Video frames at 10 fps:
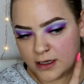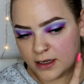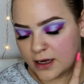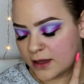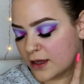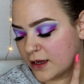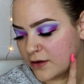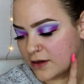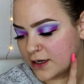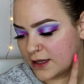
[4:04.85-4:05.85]
nothing
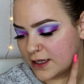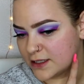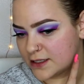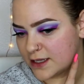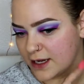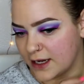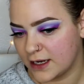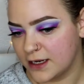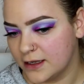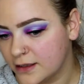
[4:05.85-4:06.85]
on this
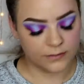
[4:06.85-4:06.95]
side.